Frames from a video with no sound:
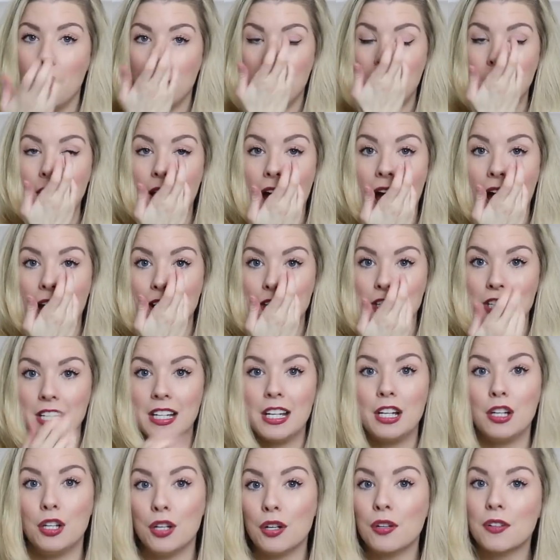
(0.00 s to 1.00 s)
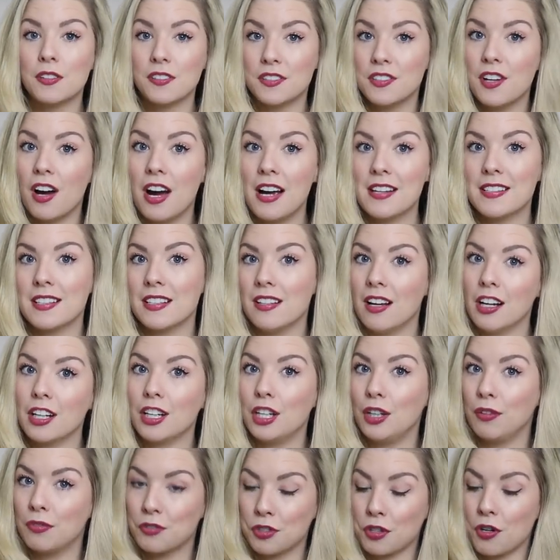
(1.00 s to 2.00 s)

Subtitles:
but that actually looks nice and like you've